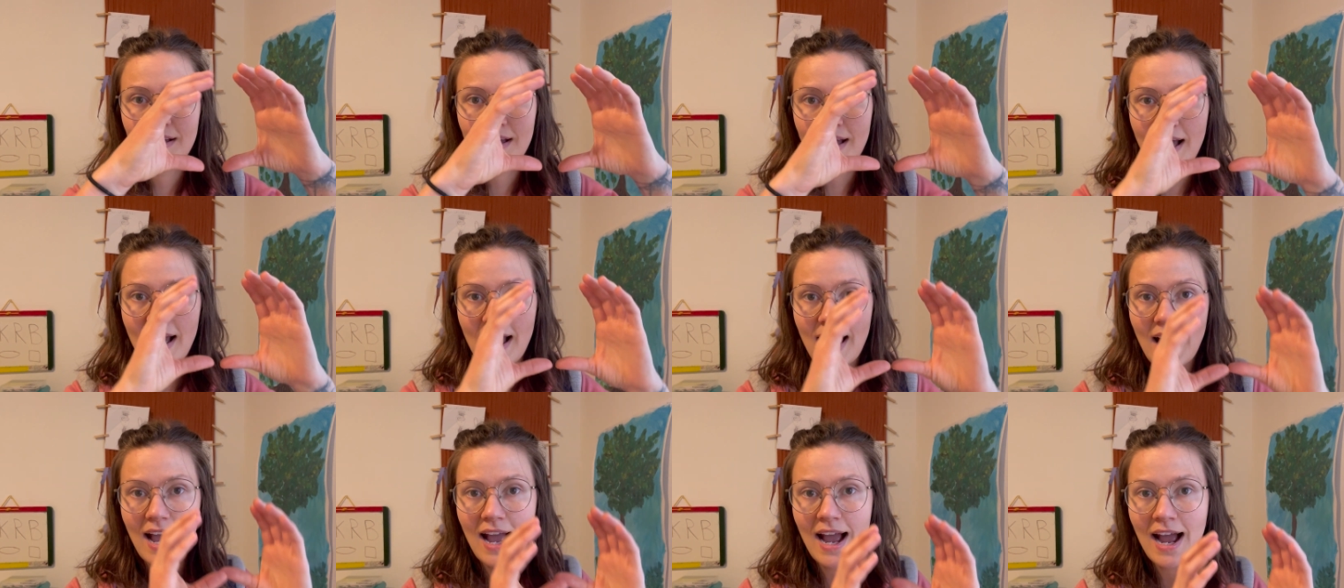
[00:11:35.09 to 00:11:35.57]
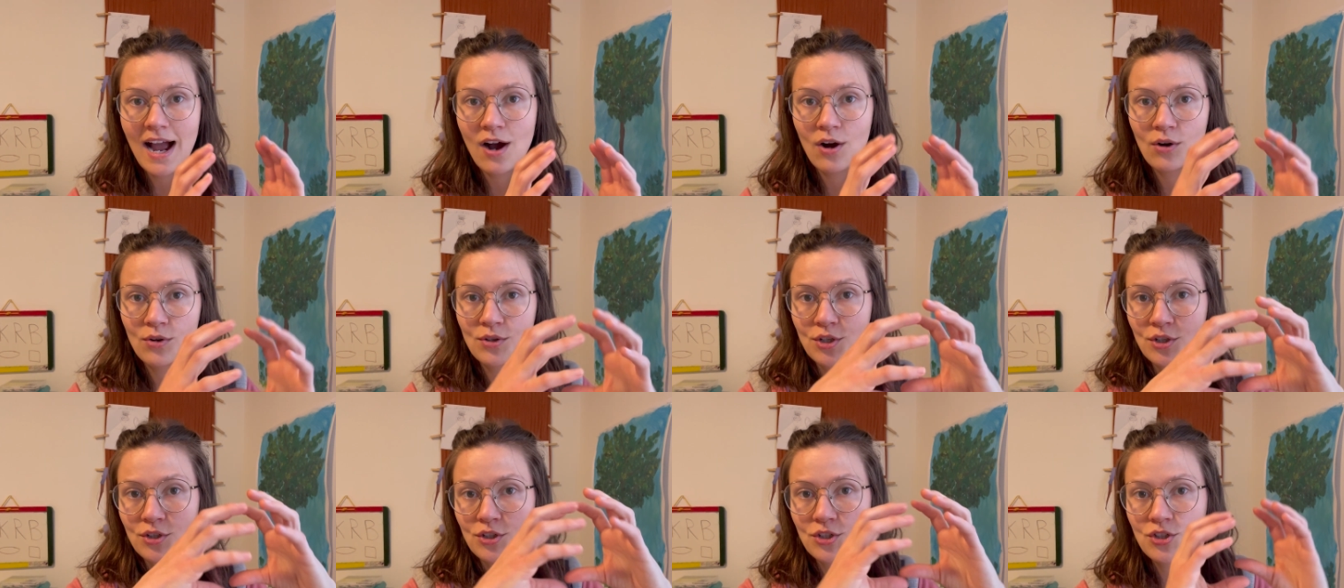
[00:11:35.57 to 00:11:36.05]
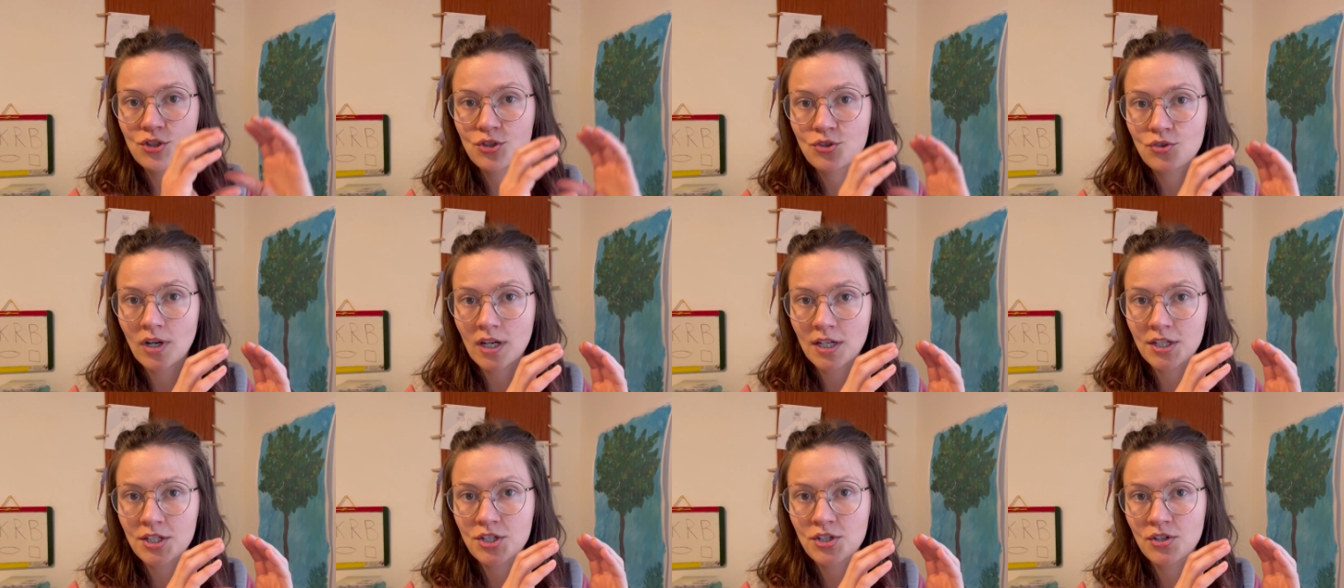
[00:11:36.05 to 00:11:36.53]
how you're
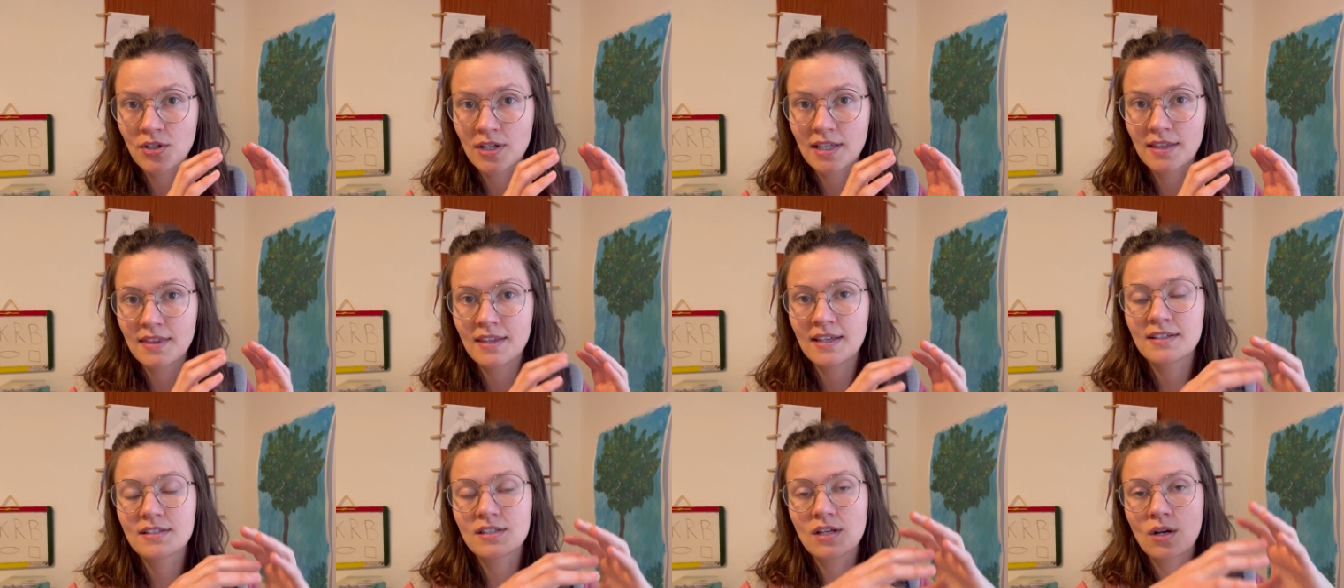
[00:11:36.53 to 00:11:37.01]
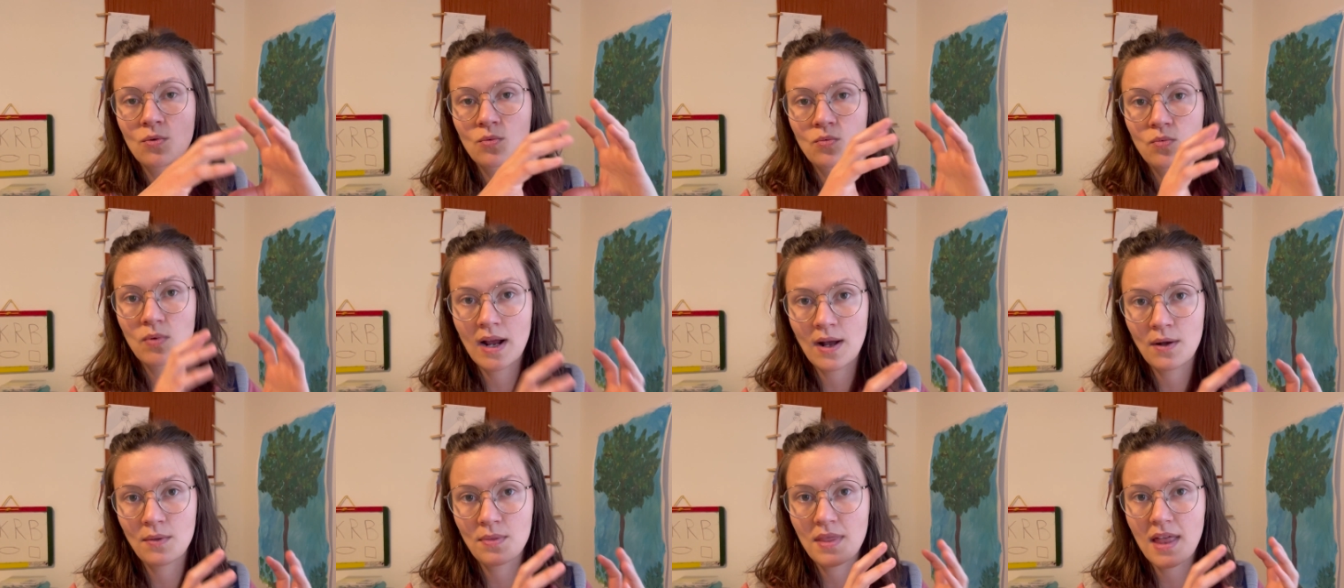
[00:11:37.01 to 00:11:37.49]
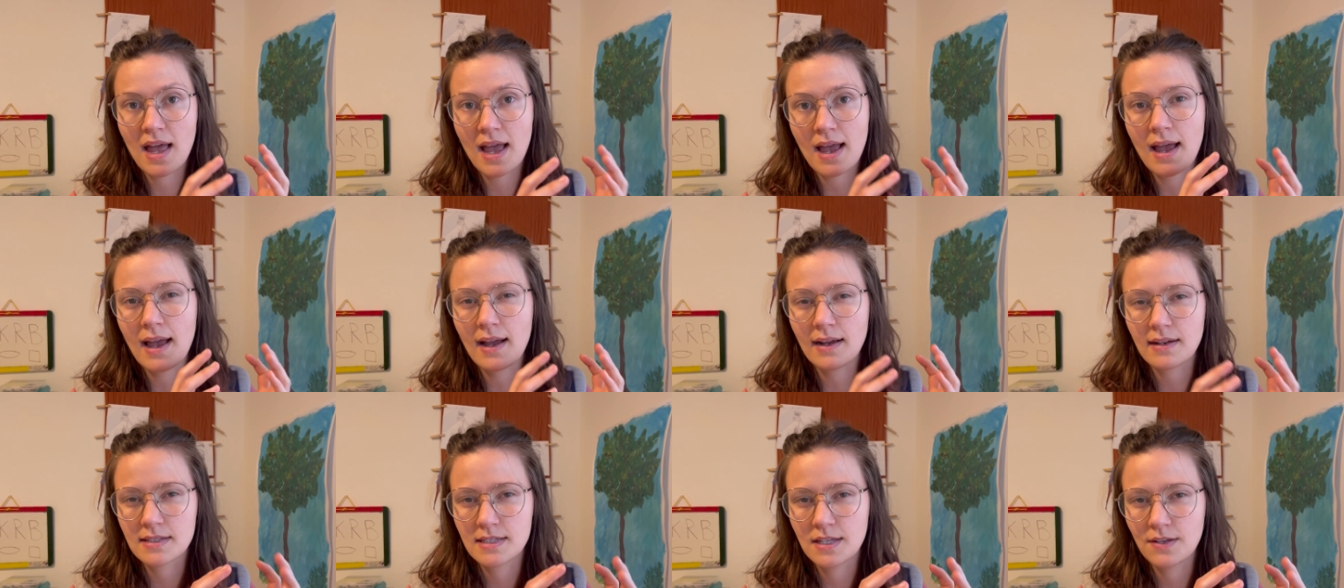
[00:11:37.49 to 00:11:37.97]
structuring things around that
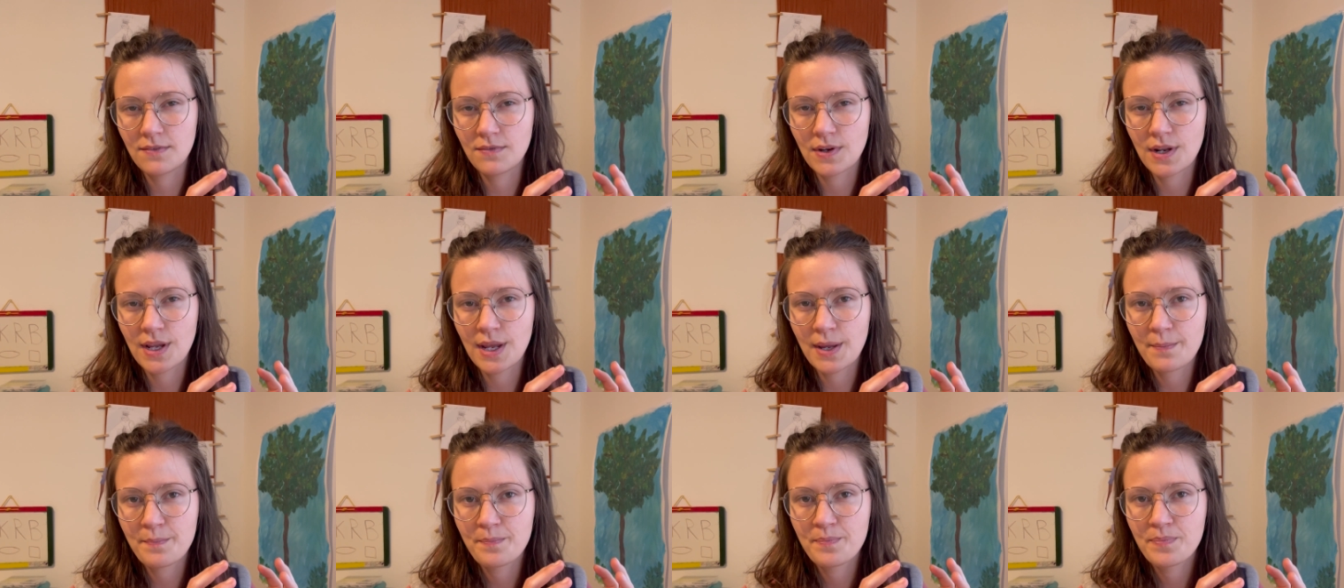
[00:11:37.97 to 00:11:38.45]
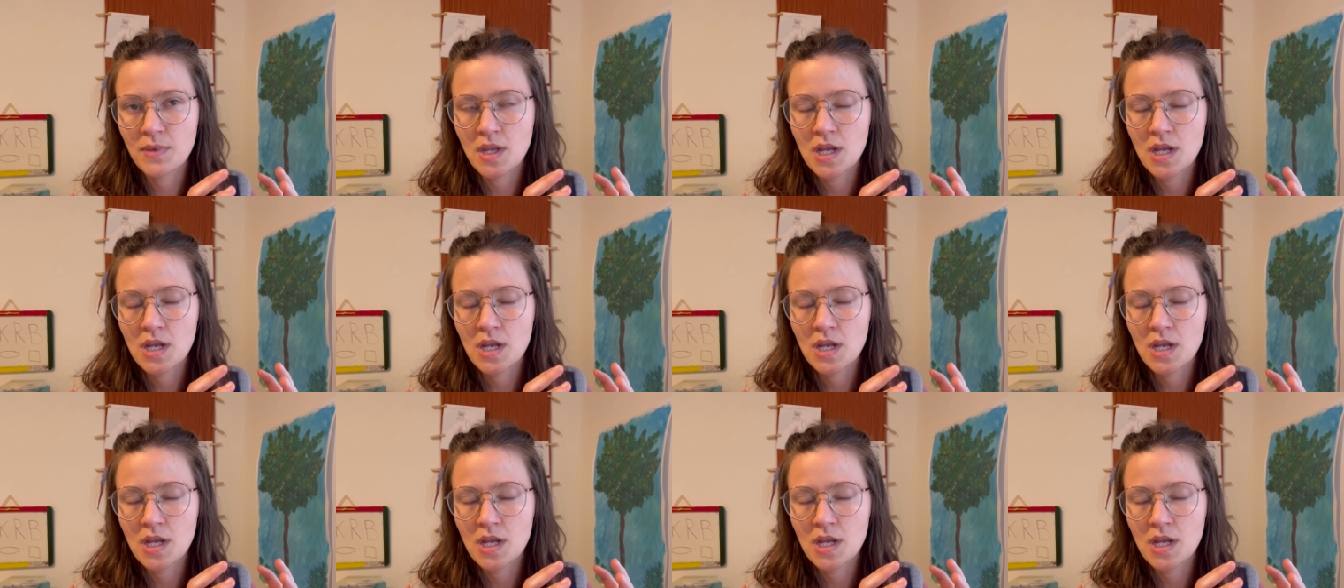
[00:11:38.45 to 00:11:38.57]
activity.